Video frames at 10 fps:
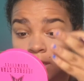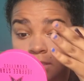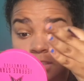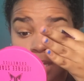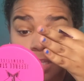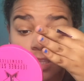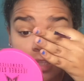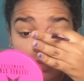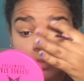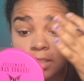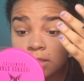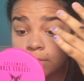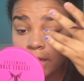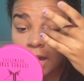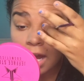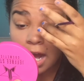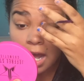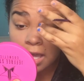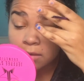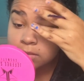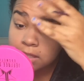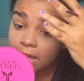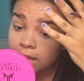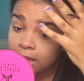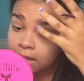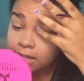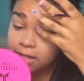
It's got lipstick on my eye. What the heck?